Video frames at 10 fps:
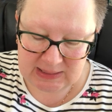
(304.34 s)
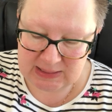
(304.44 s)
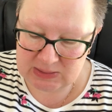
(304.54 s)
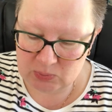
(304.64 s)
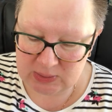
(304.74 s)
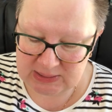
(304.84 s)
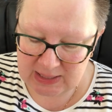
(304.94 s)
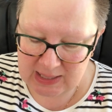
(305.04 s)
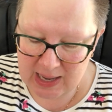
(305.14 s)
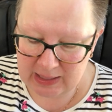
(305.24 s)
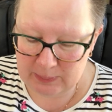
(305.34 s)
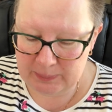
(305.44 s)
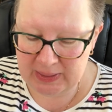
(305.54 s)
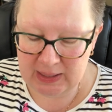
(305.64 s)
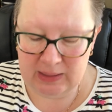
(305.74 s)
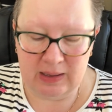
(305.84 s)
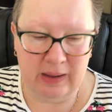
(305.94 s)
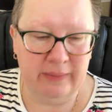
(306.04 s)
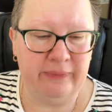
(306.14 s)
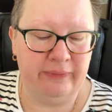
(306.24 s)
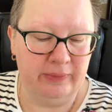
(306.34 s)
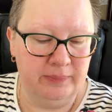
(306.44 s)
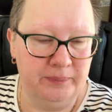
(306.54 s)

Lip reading: is once I got it big enough,